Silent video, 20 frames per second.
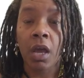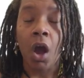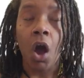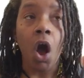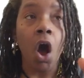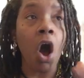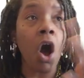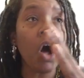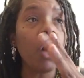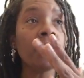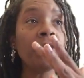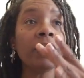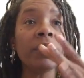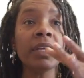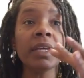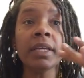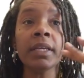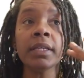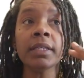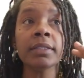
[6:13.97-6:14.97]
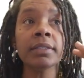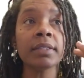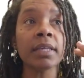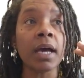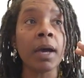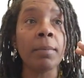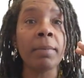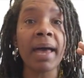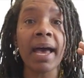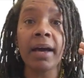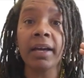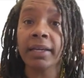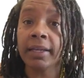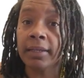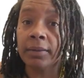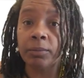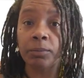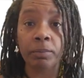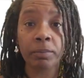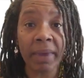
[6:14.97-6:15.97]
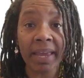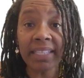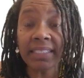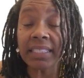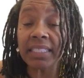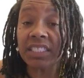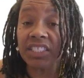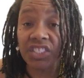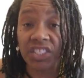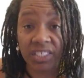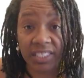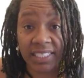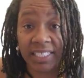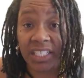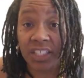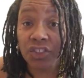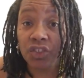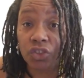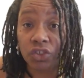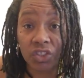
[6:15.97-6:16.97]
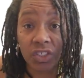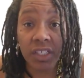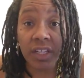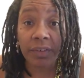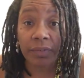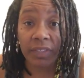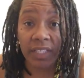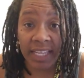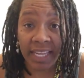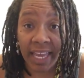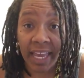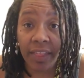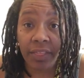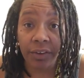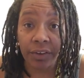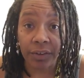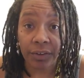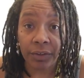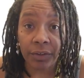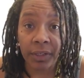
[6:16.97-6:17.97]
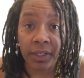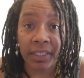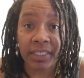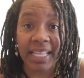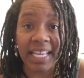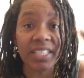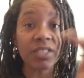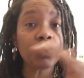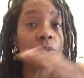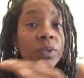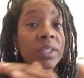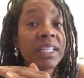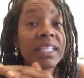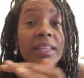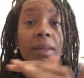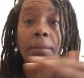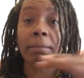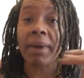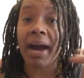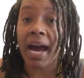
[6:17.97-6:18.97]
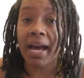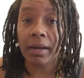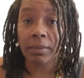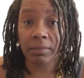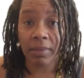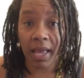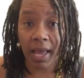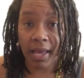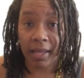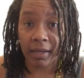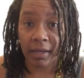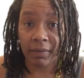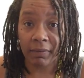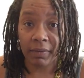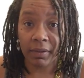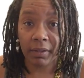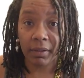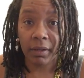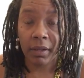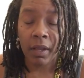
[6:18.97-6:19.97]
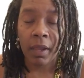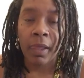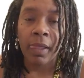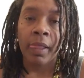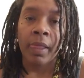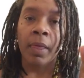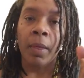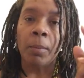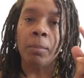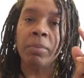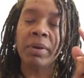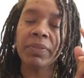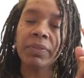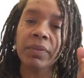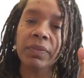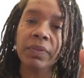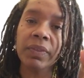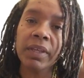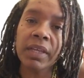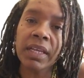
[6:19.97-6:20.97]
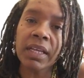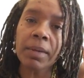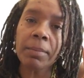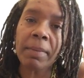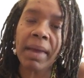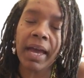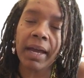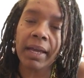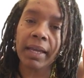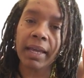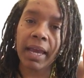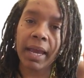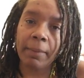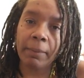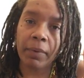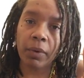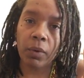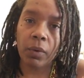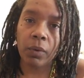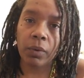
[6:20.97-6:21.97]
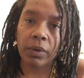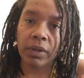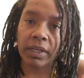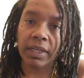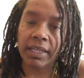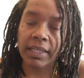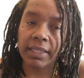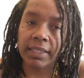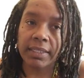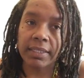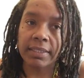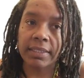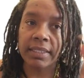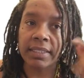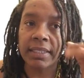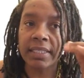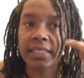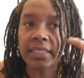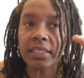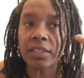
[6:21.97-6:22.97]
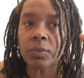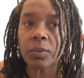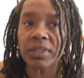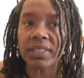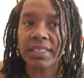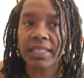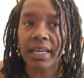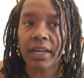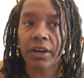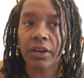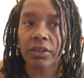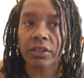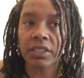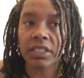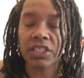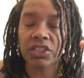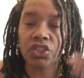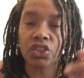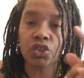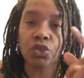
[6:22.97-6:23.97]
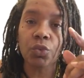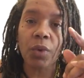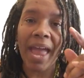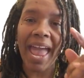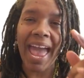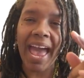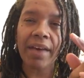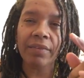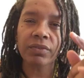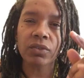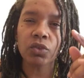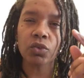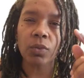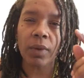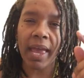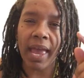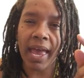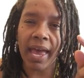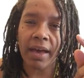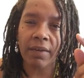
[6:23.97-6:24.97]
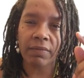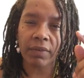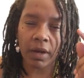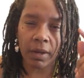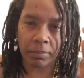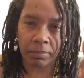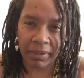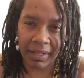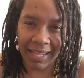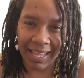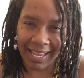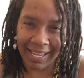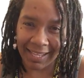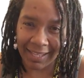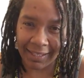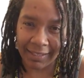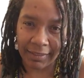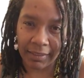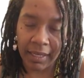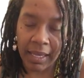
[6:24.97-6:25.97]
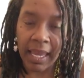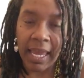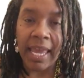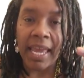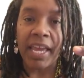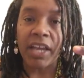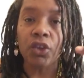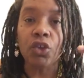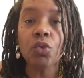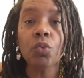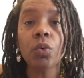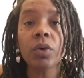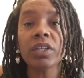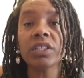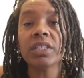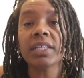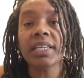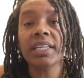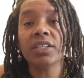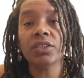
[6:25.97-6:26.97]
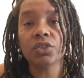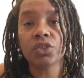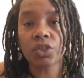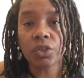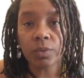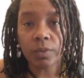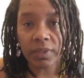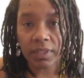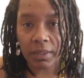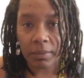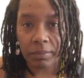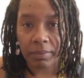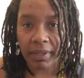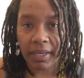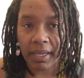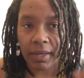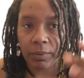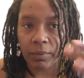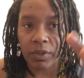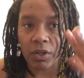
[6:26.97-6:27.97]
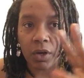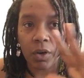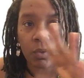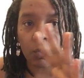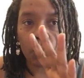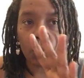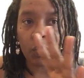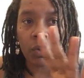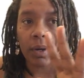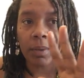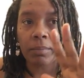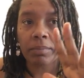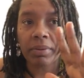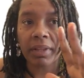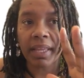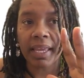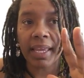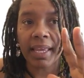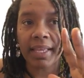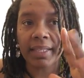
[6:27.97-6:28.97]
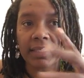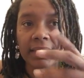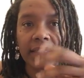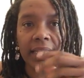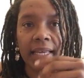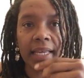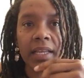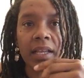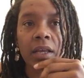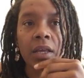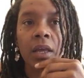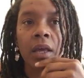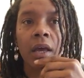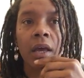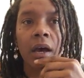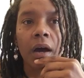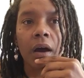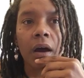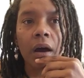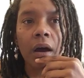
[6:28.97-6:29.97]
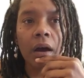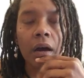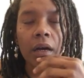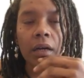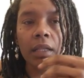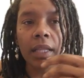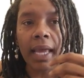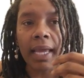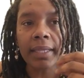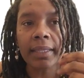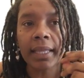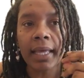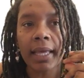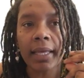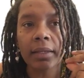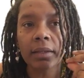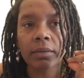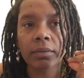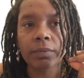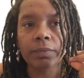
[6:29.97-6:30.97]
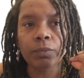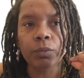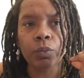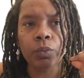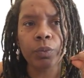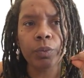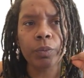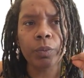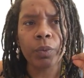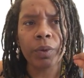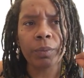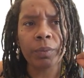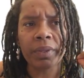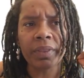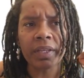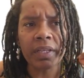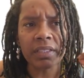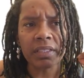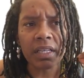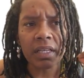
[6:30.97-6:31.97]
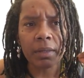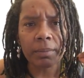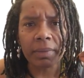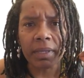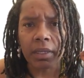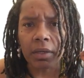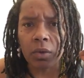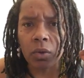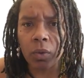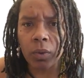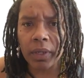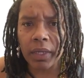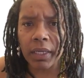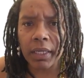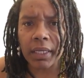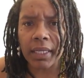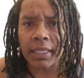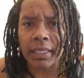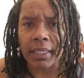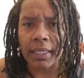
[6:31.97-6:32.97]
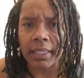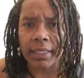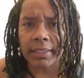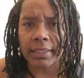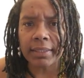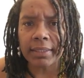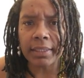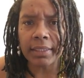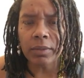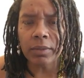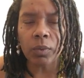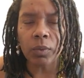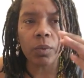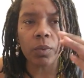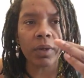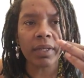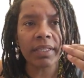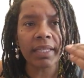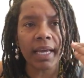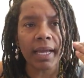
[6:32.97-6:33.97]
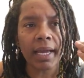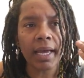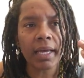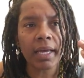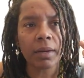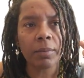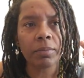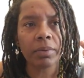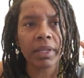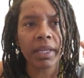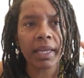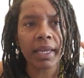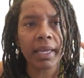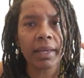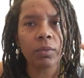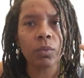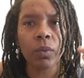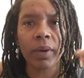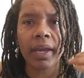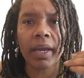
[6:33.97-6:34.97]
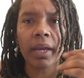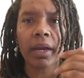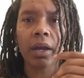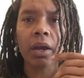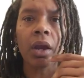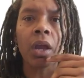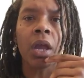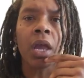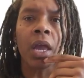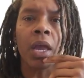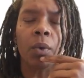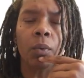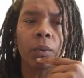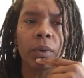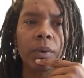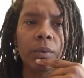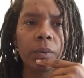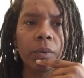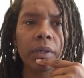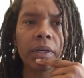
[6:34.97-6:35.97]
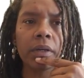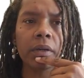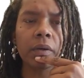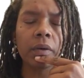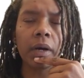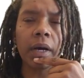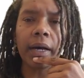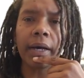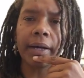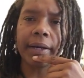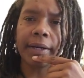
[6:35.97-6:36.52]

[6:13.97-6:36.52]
all things about basically just get your stuff together. That's really the bottom line of it. But the thing about Capricorn is, and this is what Sekert teaches, you have to have a plan and you want to intuit the plan. We don't want plans that are like that where we think it's going to be quick and easy. We want that kind of plan where we will